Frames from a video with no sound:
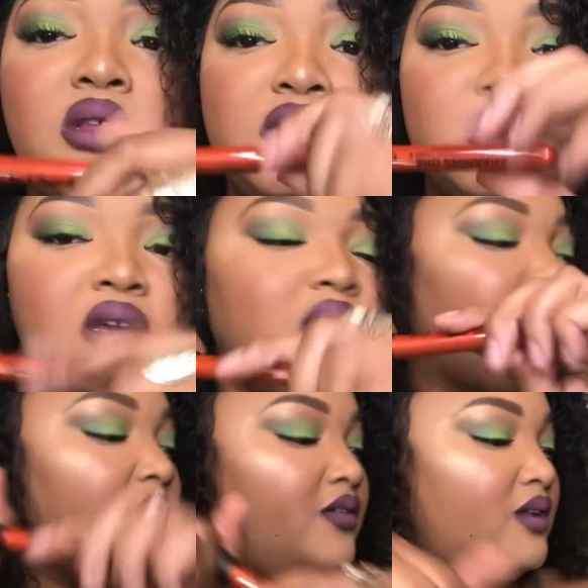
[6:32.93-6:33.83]
it. Color
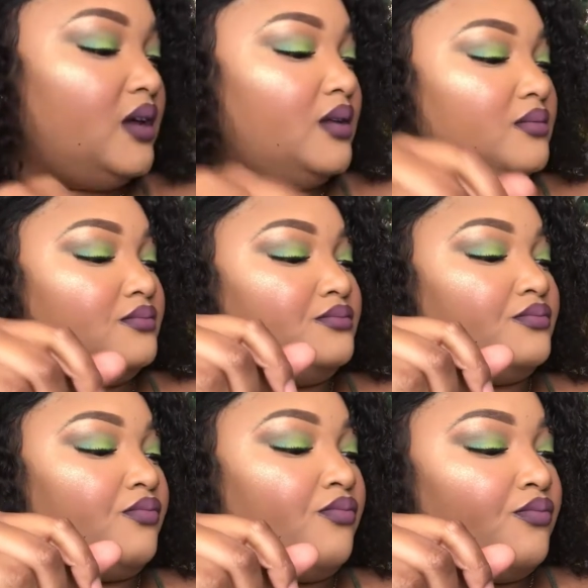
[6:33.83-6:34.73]
for every day.
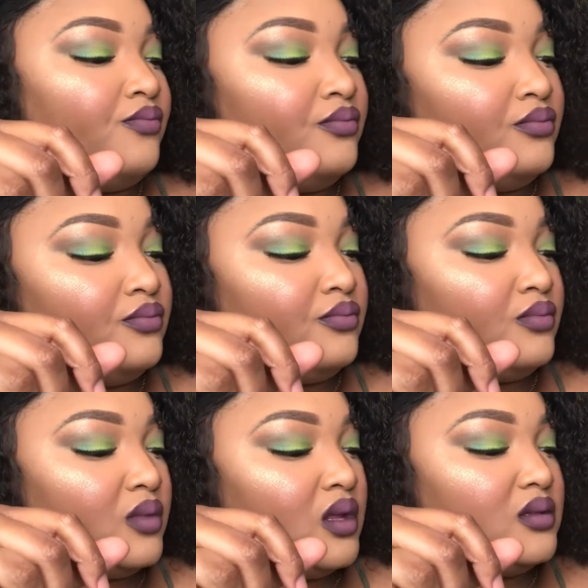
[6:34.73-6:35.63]

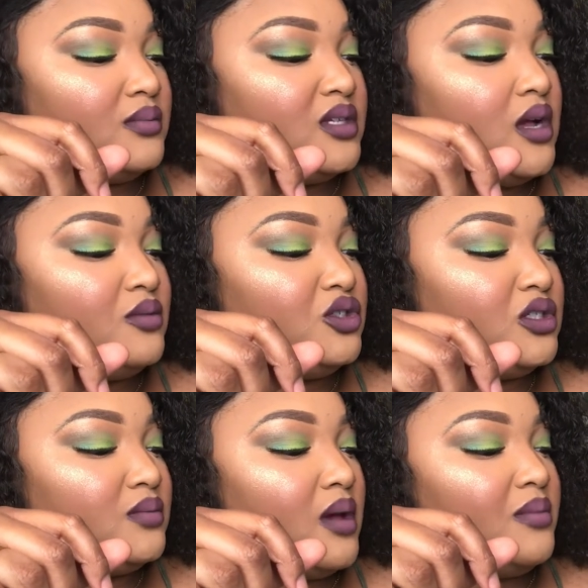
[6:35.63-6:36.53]
Sometimes you
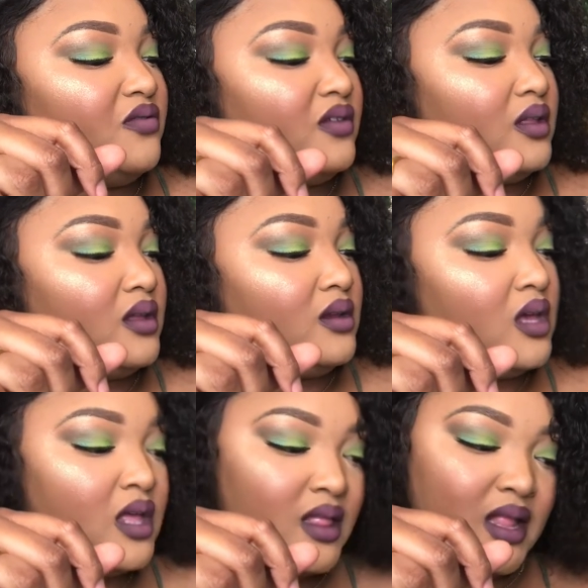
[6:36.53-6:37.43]
just might be feeling
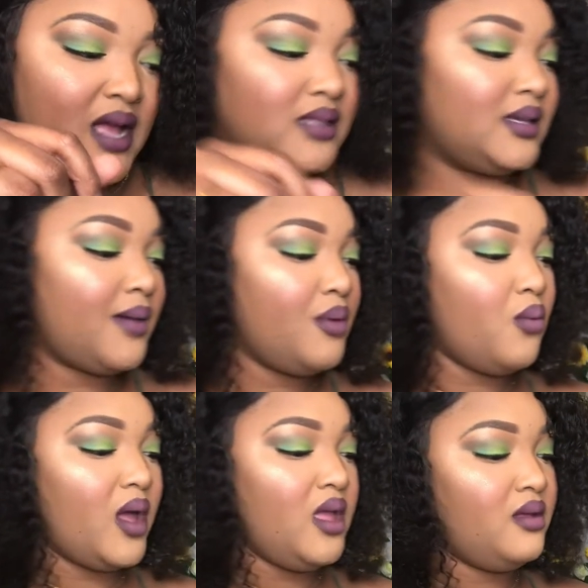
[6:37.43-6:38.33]
that type of
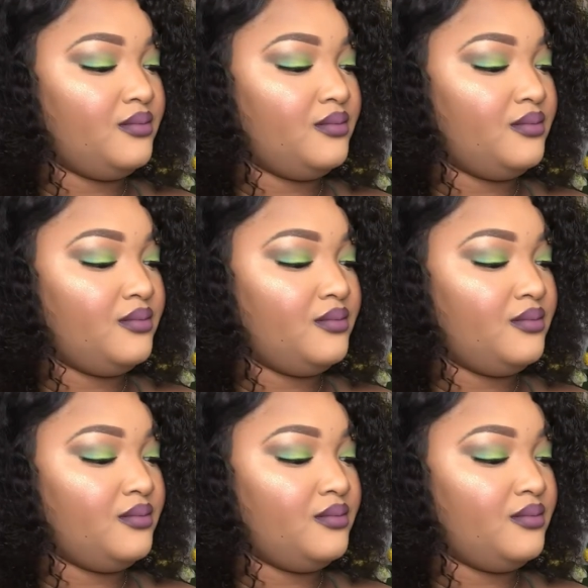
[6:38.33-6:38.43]
way.